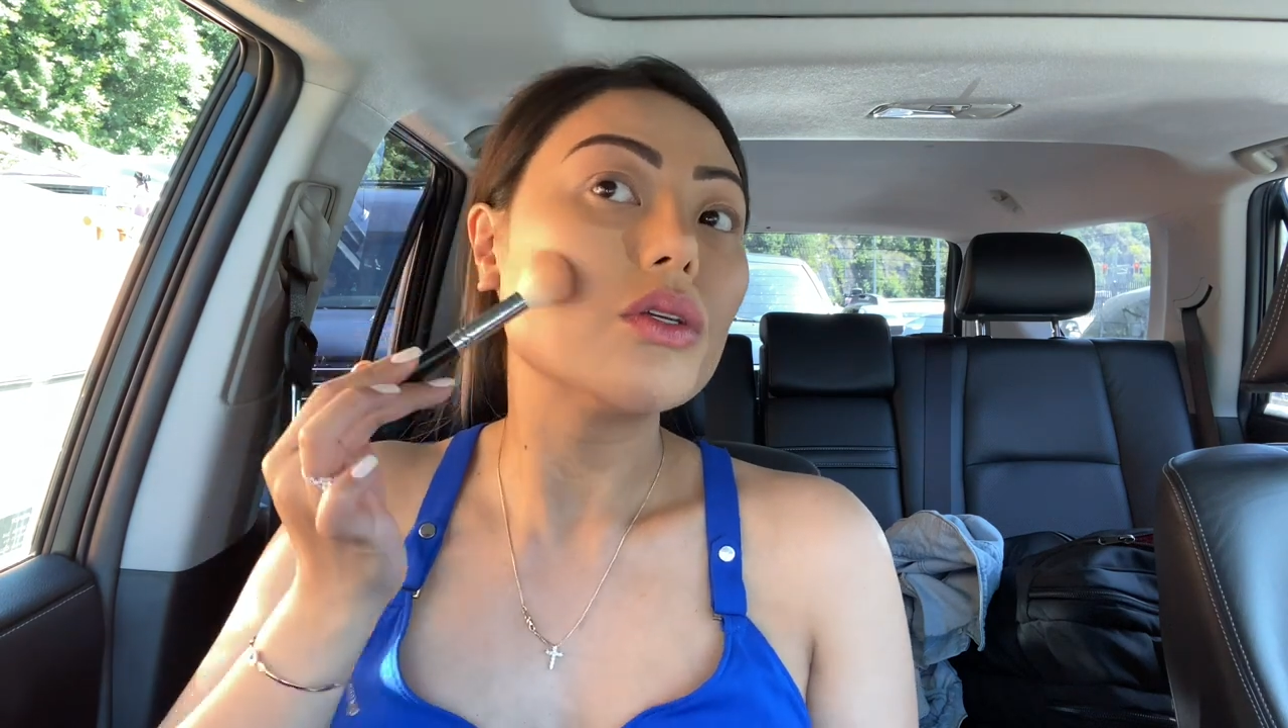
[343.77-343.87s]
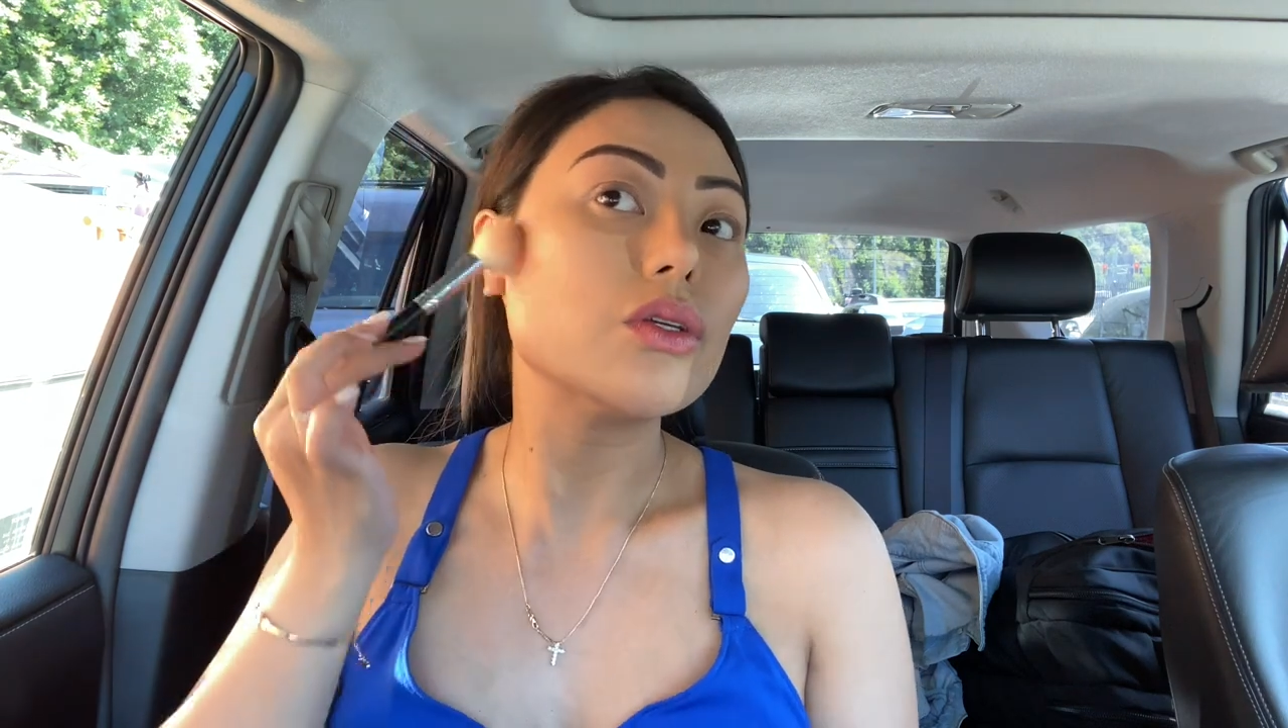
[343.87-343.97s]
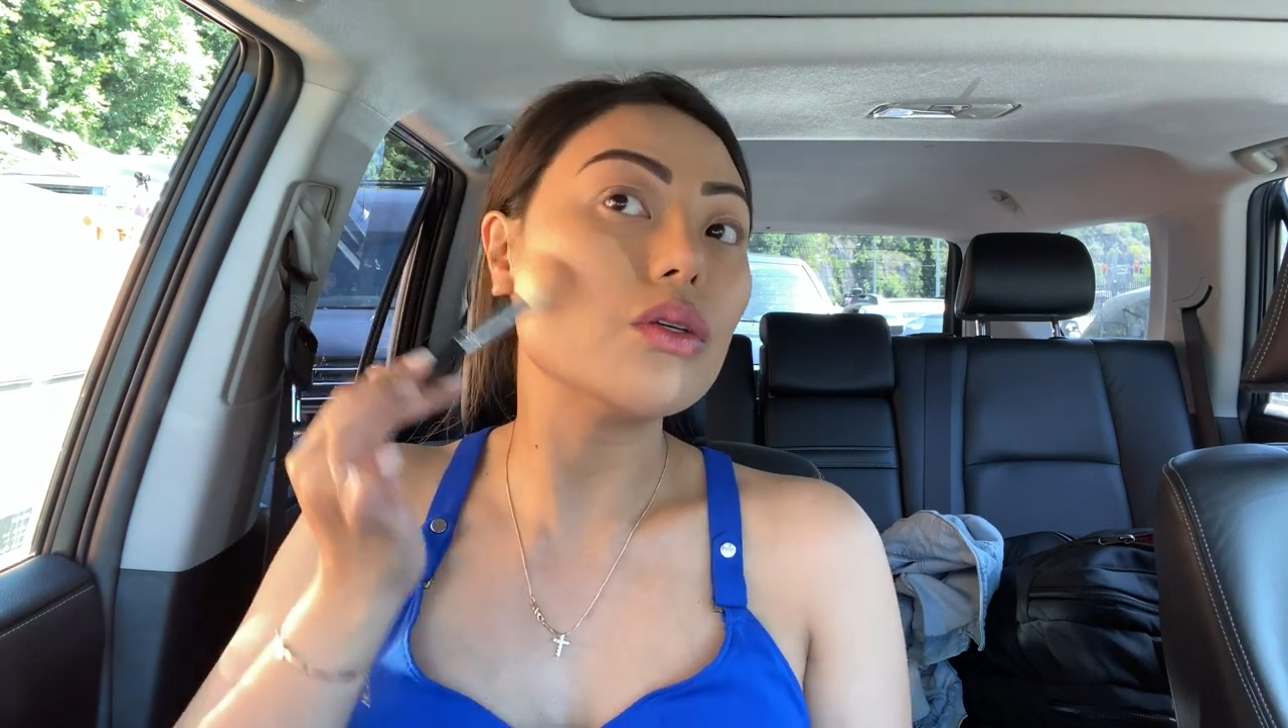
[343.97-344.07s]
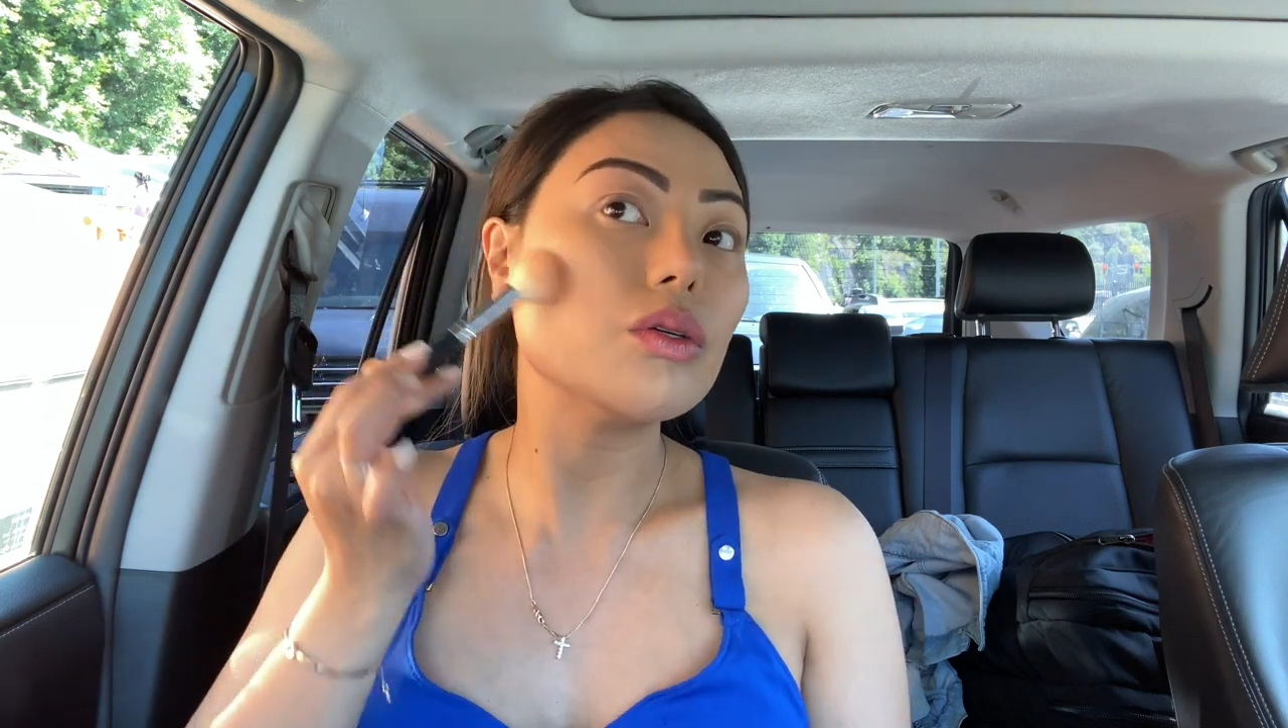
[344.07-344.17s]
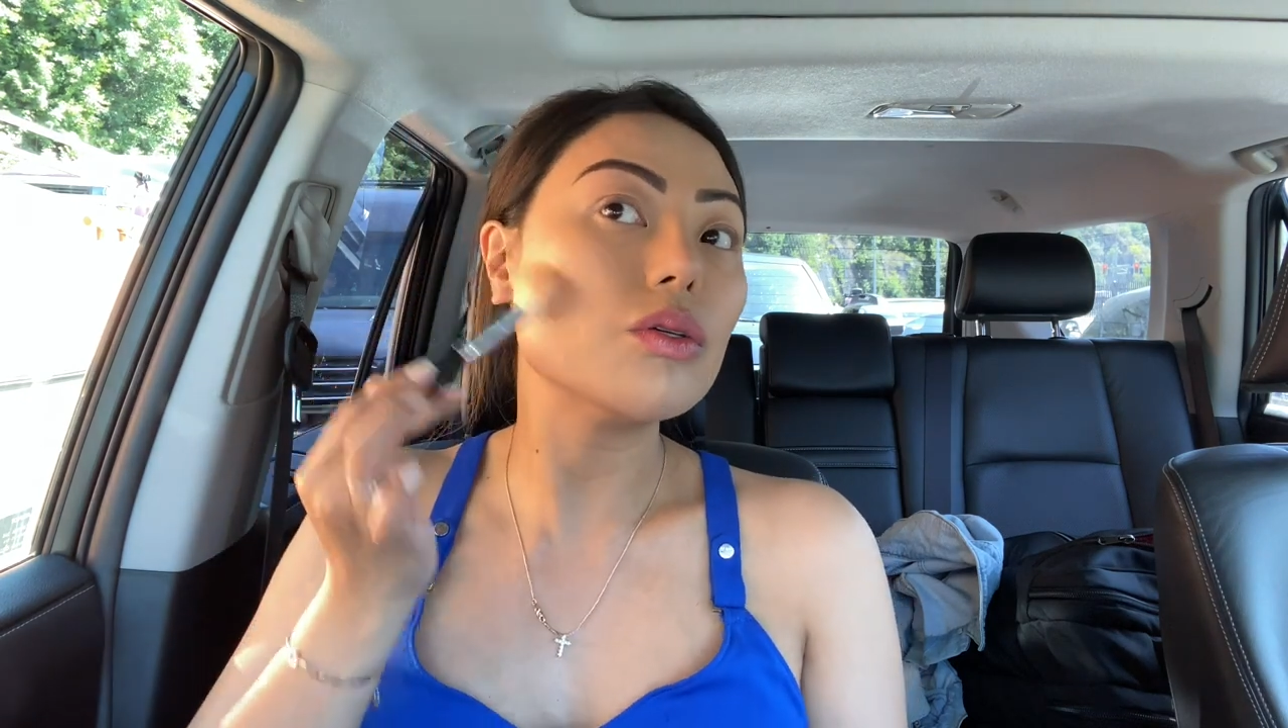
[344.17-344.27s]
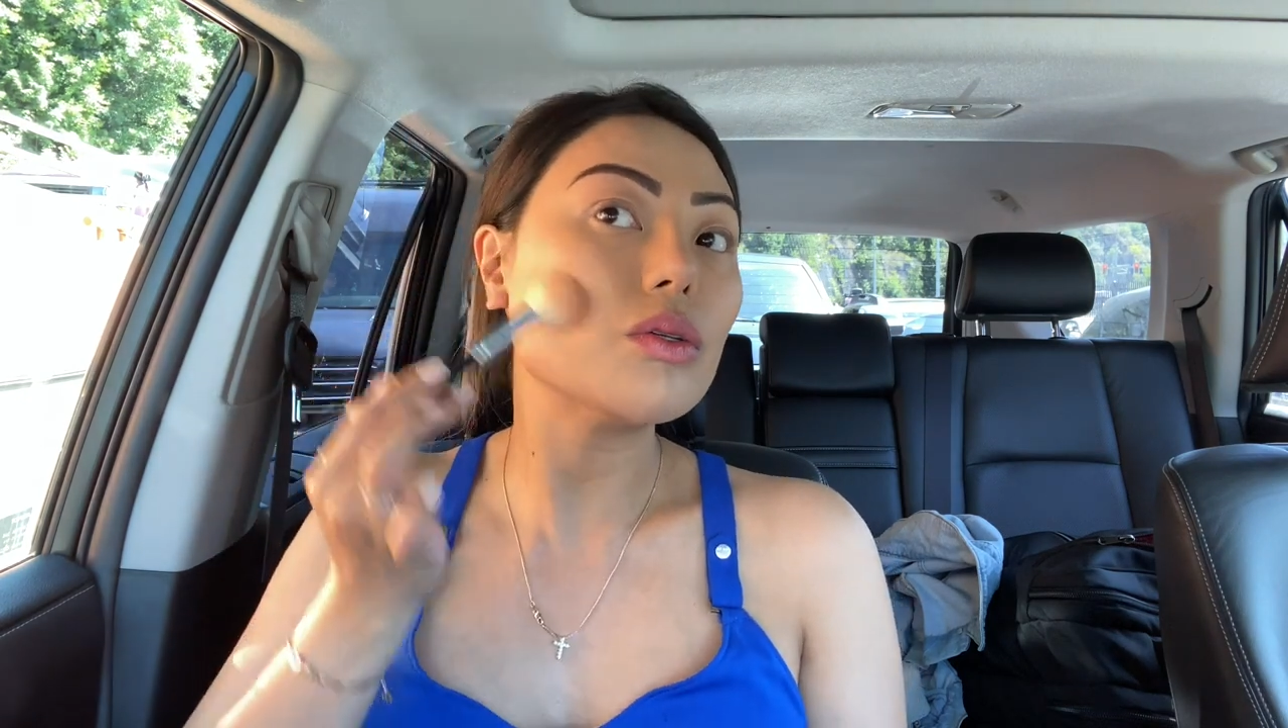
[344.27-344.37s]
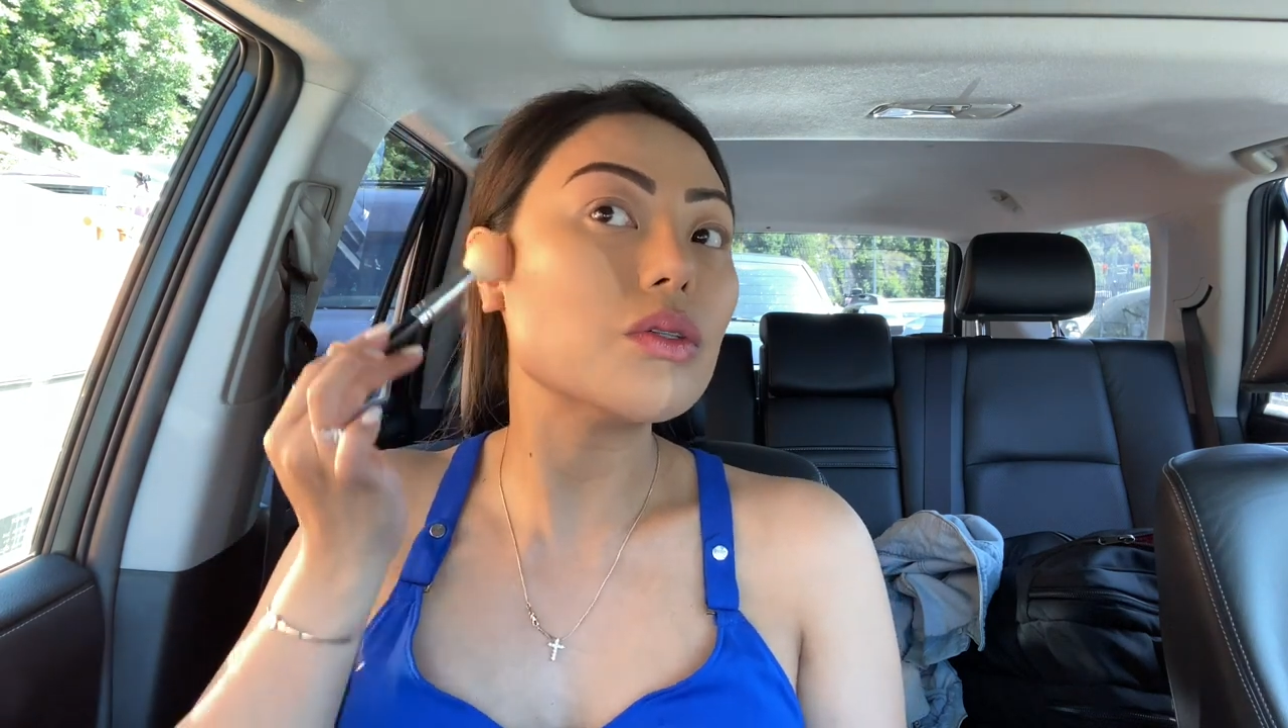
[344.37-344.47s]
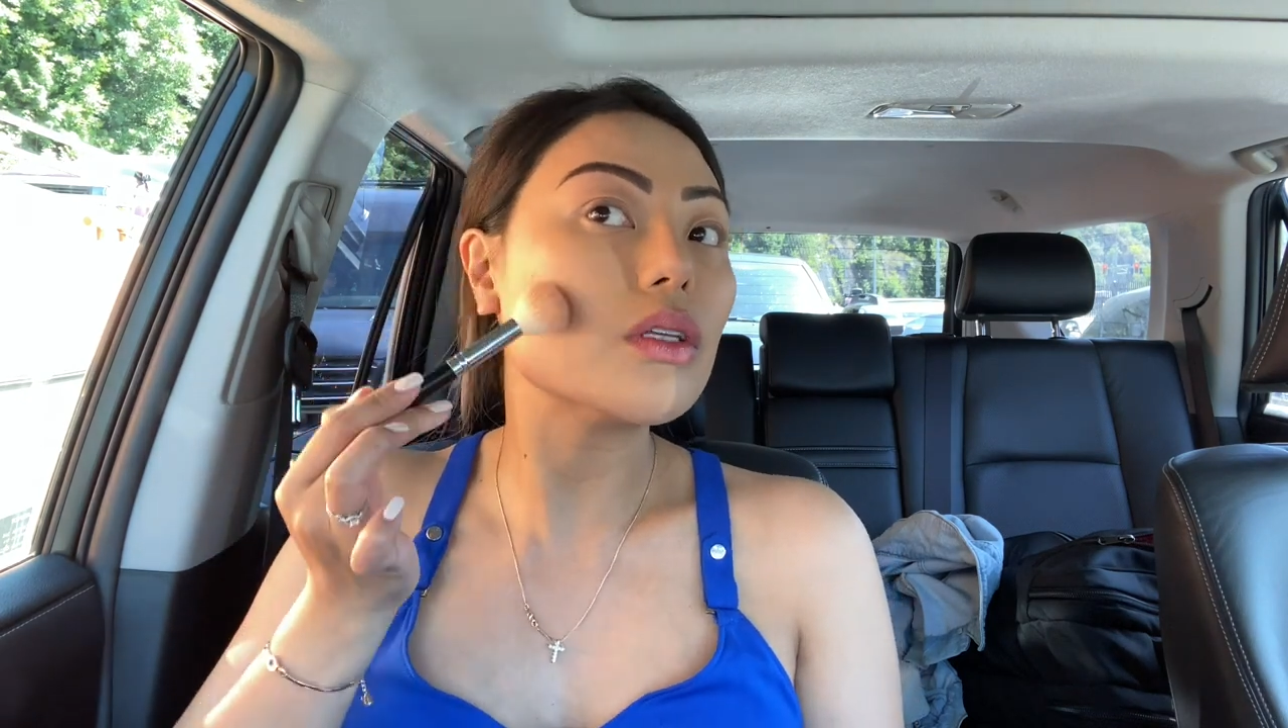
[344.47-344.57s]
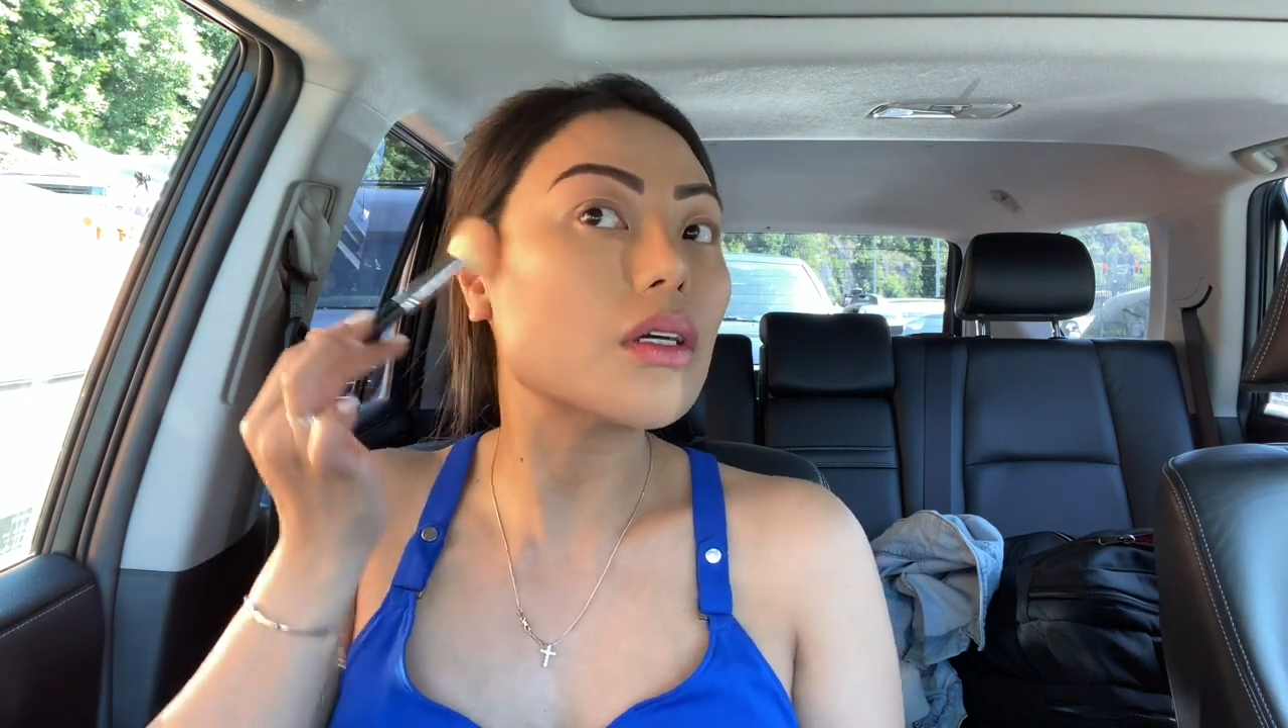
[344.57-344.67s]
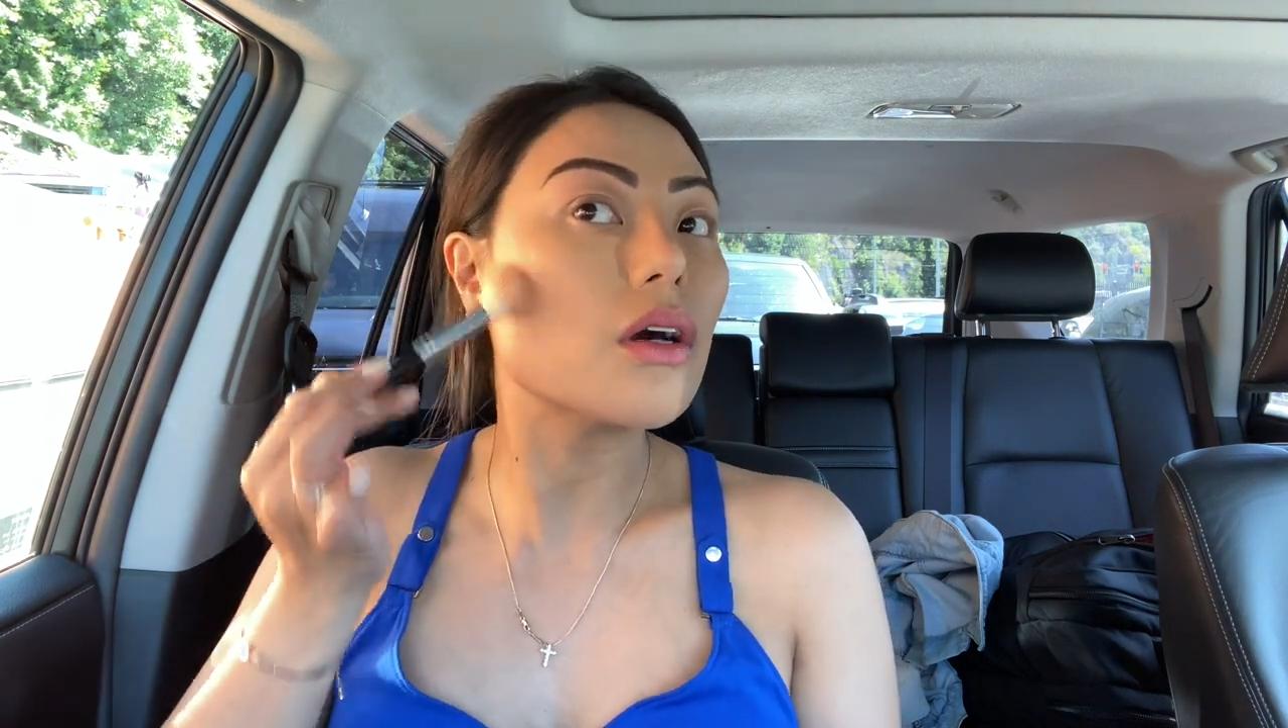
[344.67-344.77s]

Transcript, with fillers: use the